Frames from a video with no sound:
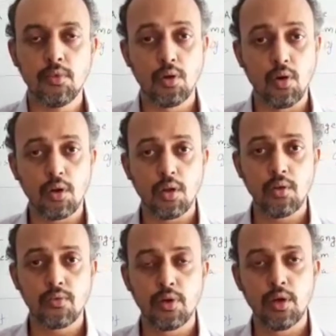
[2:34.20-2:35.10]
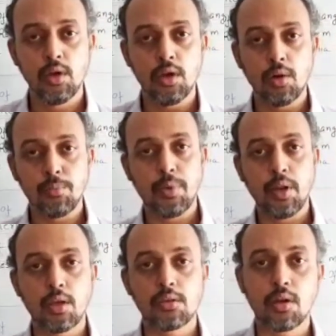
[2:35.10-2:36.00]
Or if
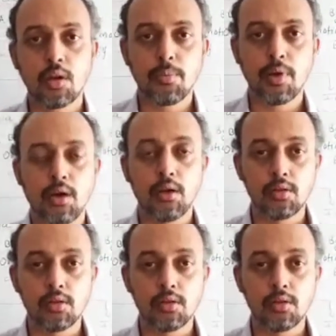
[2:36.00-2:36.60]
brakes are applied,